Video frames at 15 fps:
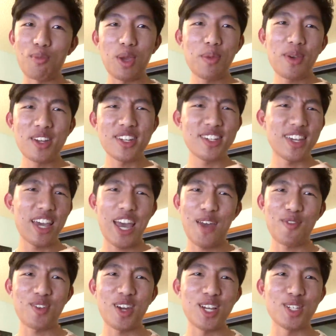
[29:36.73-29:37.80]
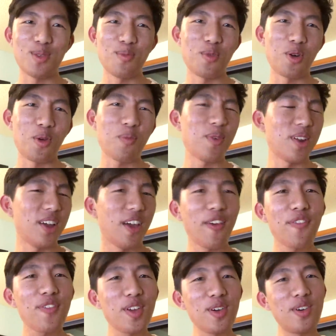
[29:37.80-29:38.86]
Maybe I need to advertise it more, but I
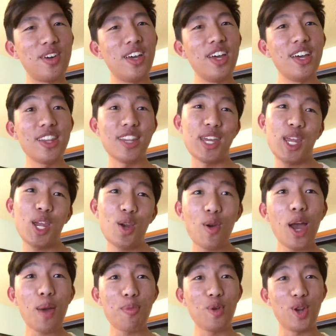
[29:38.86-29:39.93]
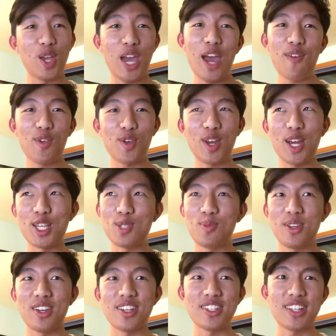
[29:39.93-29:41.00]
feel like crap when I advertise
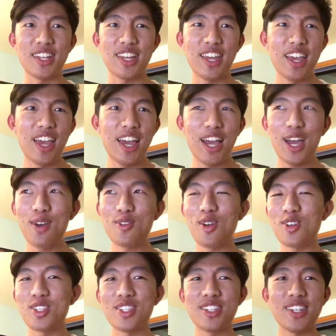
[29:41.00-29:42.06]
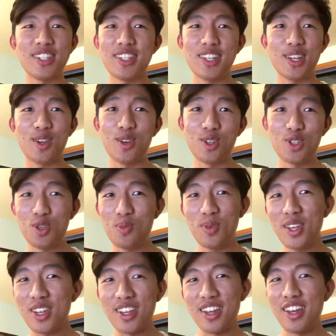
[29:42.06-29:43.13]
because like how narcissistic could you
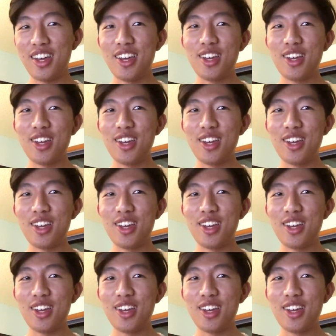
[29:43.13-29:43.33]
be?